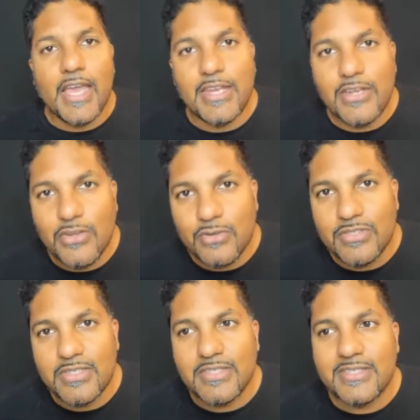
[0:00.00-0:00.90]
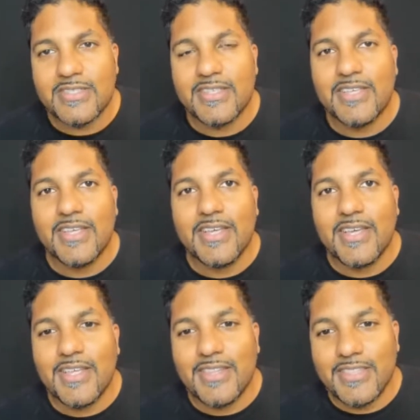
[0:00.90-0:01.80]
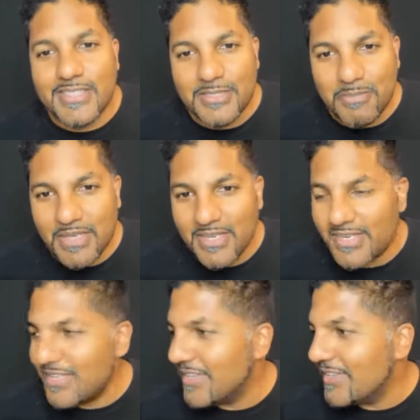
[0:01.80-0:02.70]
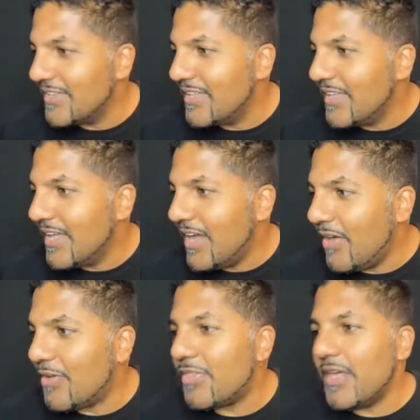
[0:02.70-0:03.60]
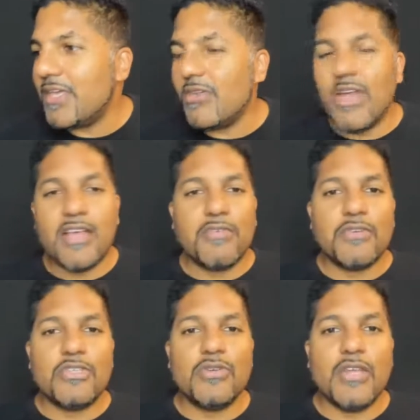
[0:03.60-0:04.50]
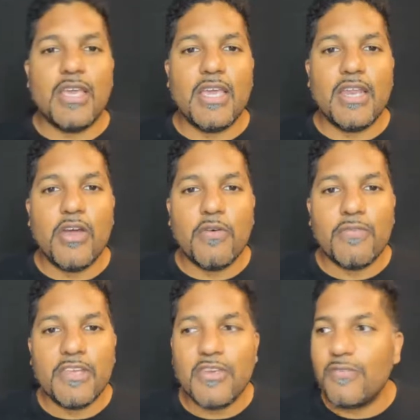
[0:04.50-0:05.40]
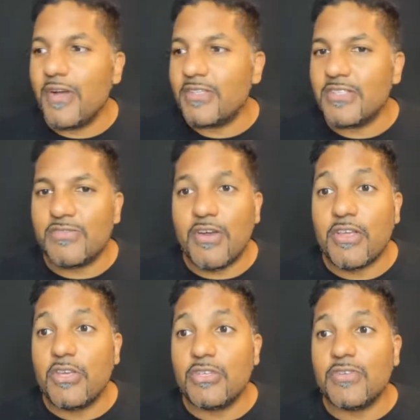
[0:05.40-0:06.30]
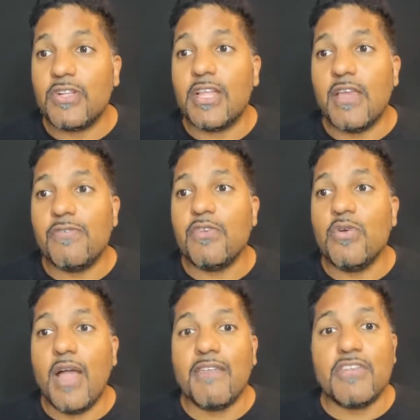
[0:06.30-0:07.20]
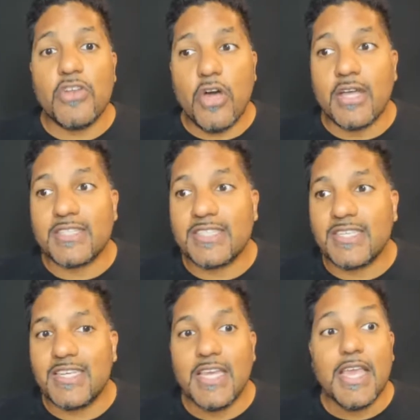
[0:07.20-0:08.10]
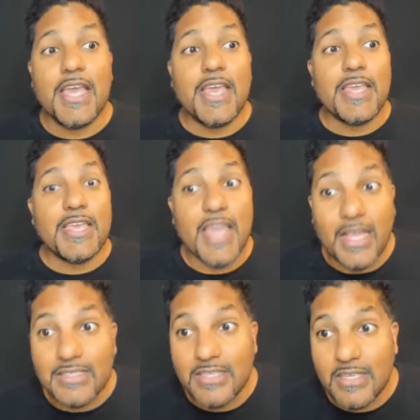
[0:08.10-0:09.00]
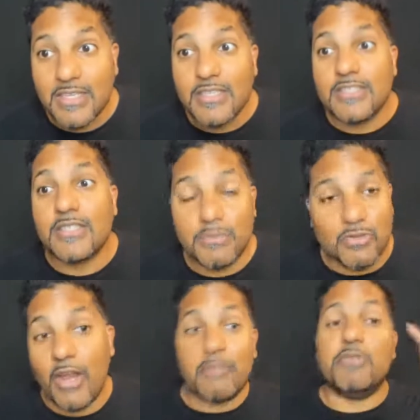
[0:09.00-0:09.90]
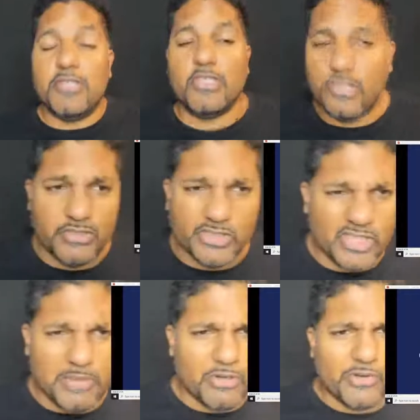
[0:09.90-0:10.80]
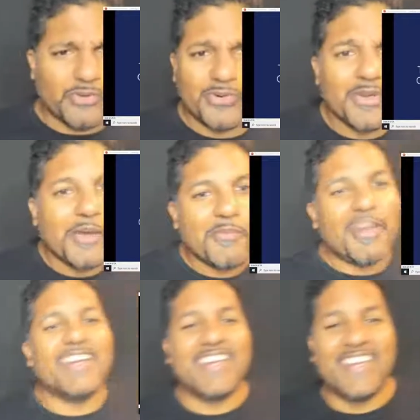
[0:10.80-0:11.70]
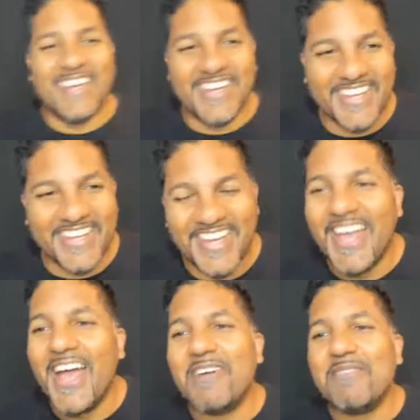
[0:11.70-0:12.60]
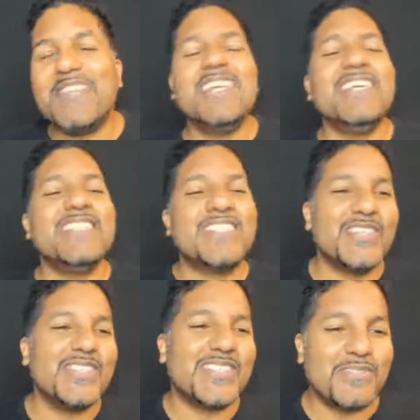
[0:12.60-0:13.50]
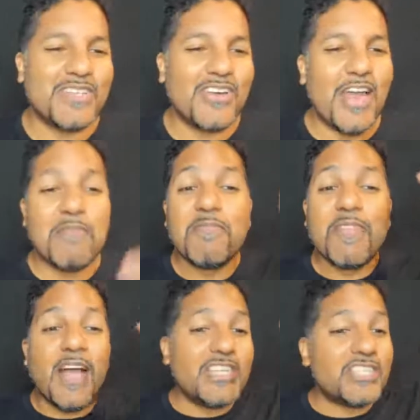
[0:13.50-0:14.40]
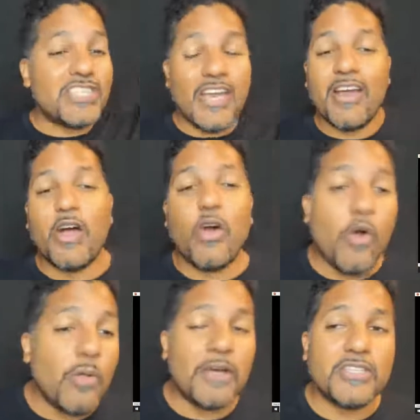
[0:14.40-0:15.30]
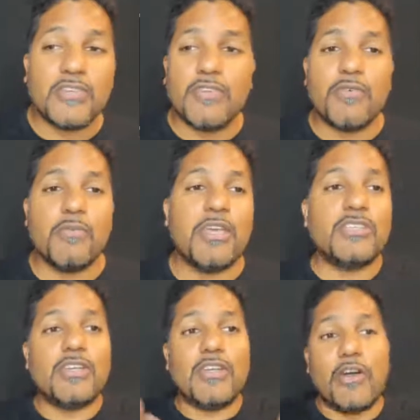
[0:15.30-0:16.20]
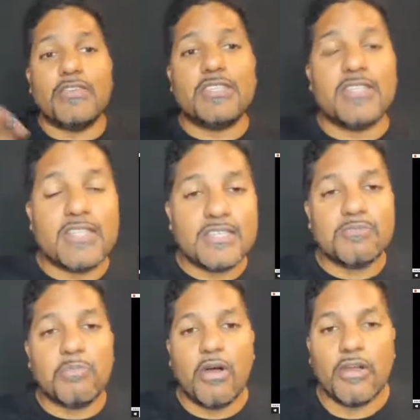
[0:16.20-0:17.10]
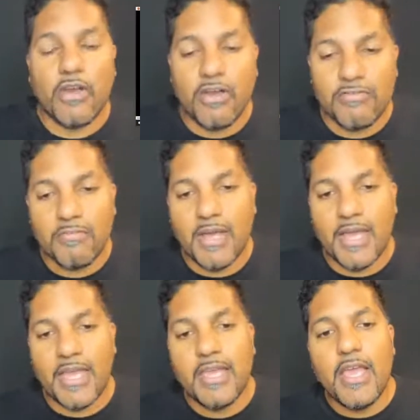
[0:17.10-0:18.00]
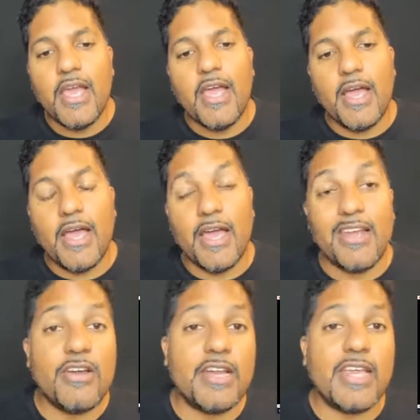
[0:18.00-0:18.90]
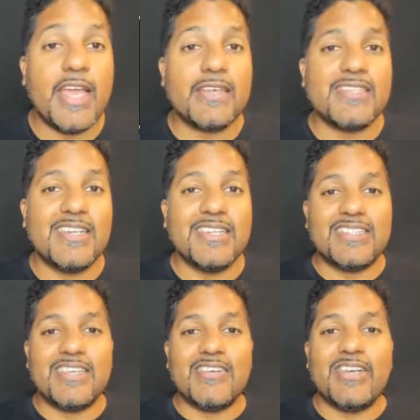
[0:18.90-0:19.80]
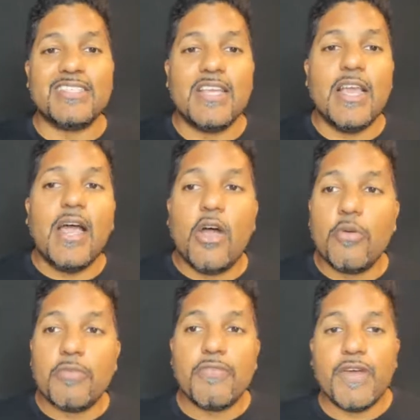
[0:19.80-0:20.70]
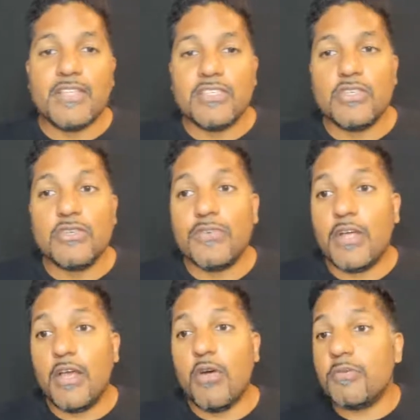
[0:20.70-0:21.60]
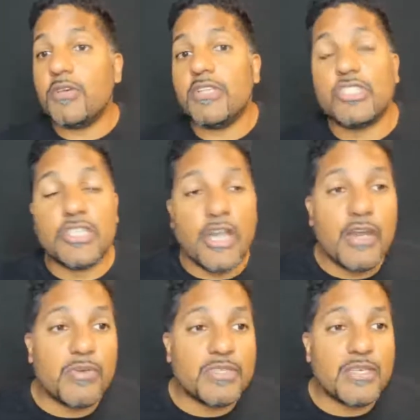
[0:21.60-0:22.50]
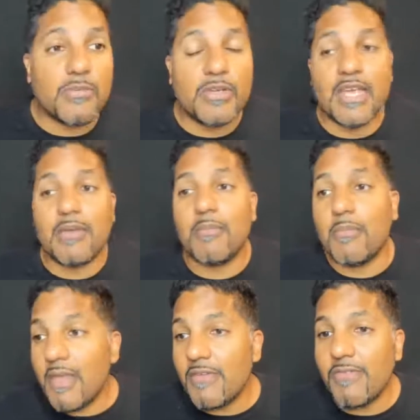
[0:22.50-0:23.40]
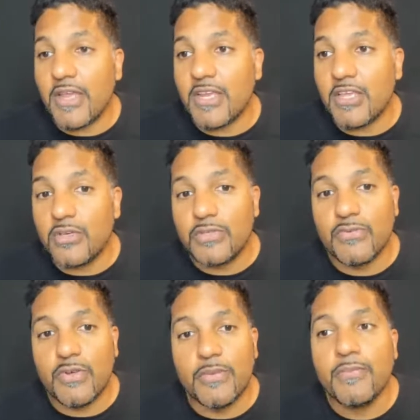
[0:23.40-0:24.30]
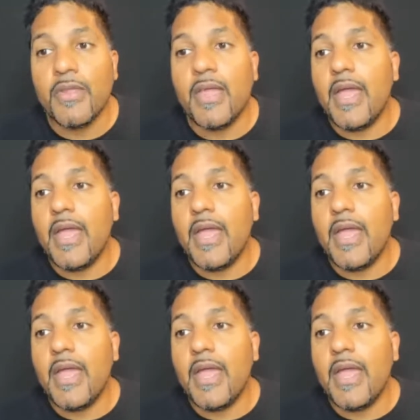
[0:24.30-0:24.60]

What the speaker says: and notice the speed. I want to thank you guys for tuning in. Hopefully you found this very useful. If you have not yet subscribed, please, shame on you, but please do subscribe. I share a whole bunch of information. Obviously, this is part of my Learning Excellence series. I hope you find this useful. I hope you can share it with someone that may find it useful.